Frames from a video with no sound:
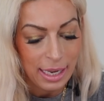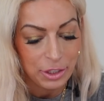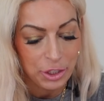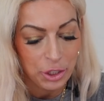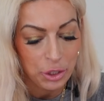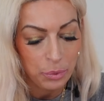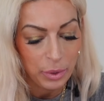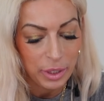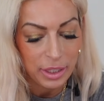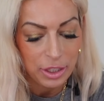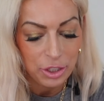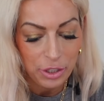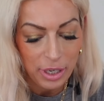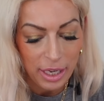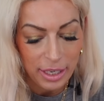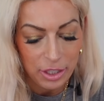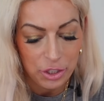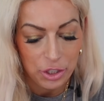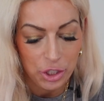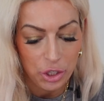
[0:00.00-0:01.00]
do want to
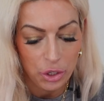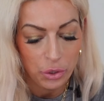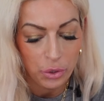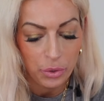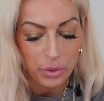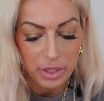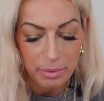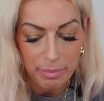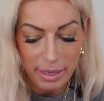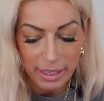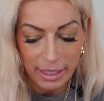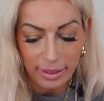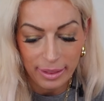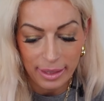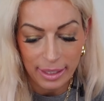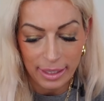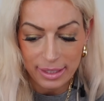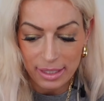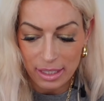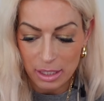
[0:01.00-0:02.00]
try to show you as many
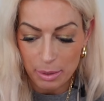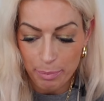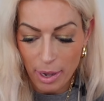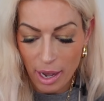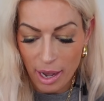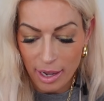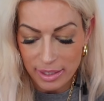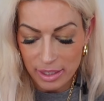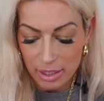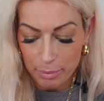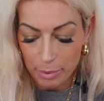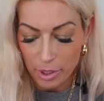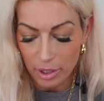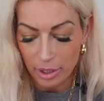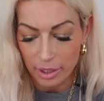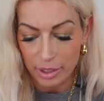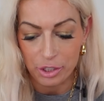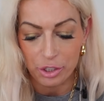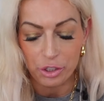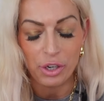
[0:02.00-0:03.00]
things as
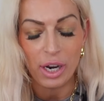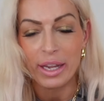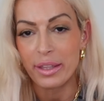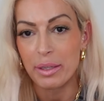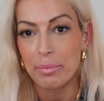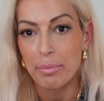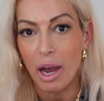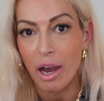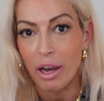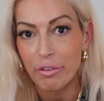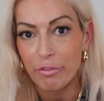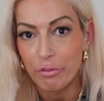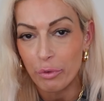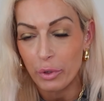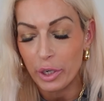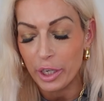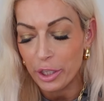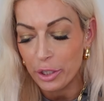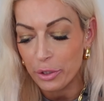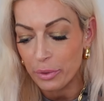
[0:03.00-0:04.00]
possible and try them on
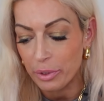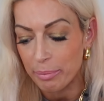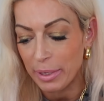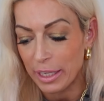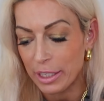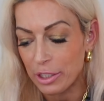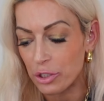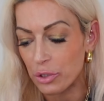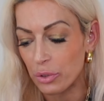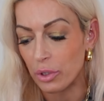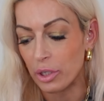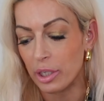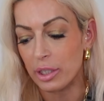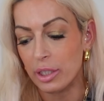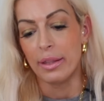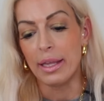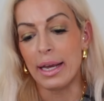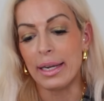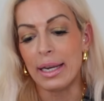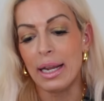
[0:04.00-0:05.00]
for you and make sure
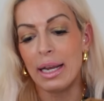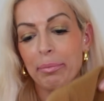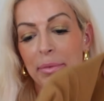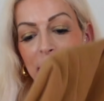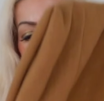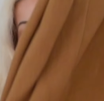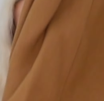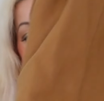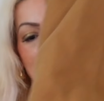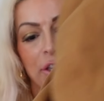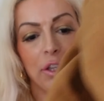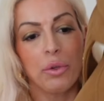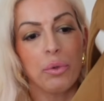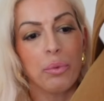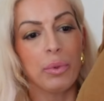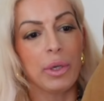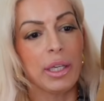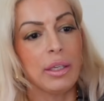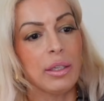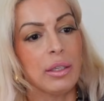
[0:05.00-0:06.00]
that I'm giving you
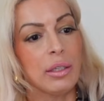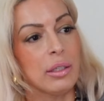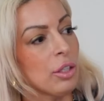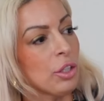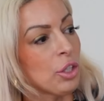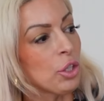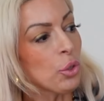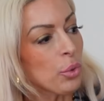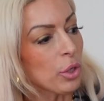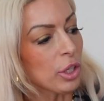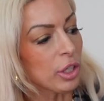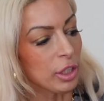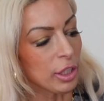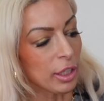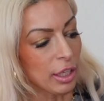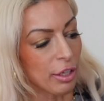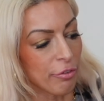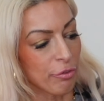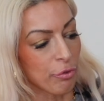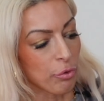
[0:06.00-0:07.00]
what you are
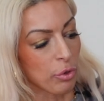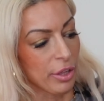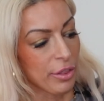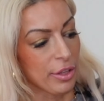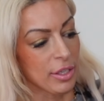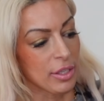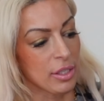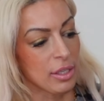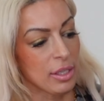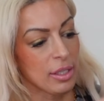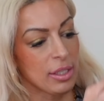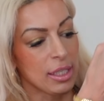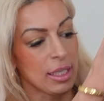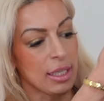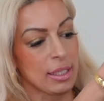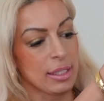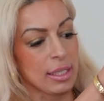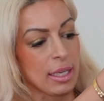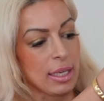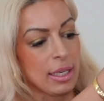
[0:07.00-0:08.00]
looking for this
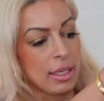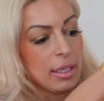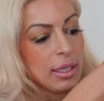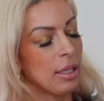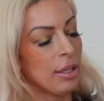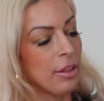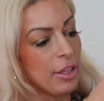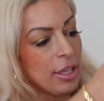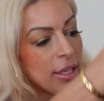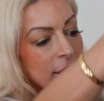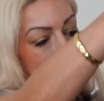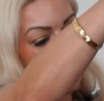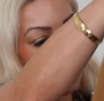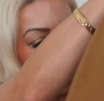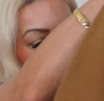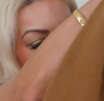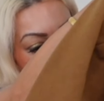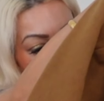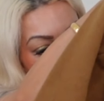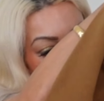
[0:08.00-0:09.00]
season. This
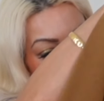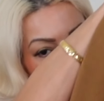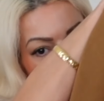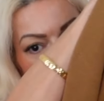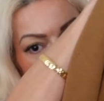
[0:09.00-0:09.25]
here